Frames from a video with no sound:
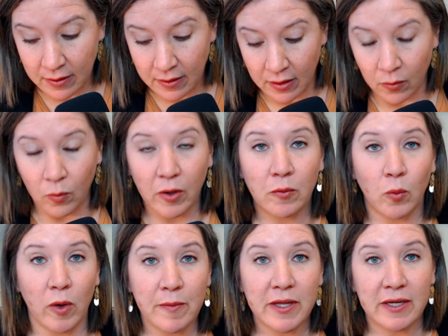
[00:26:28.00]
And what
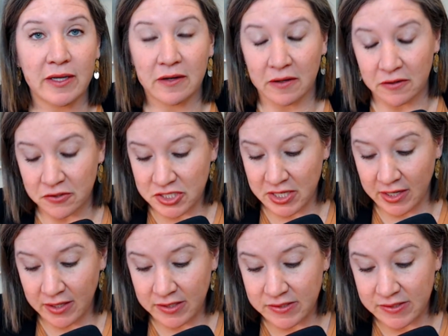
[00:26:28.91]
women need to
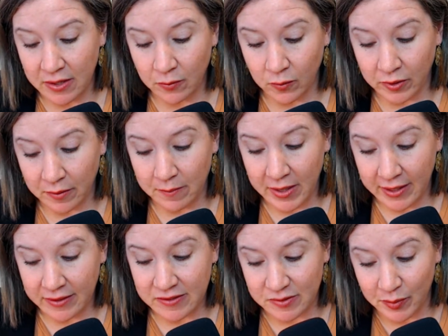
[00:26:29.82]
understand is that when a
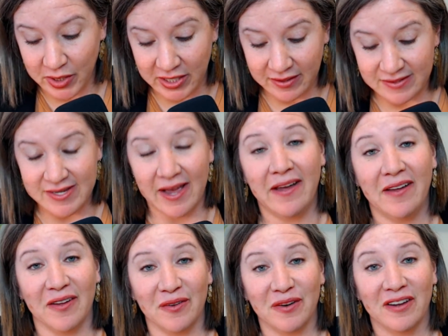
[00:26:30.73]
man is beat
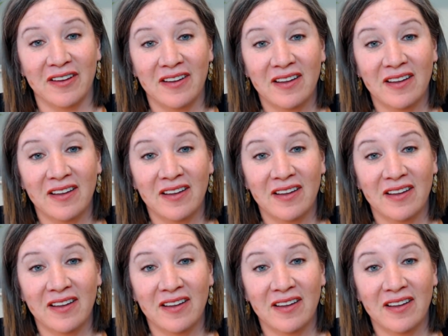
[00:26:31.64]
down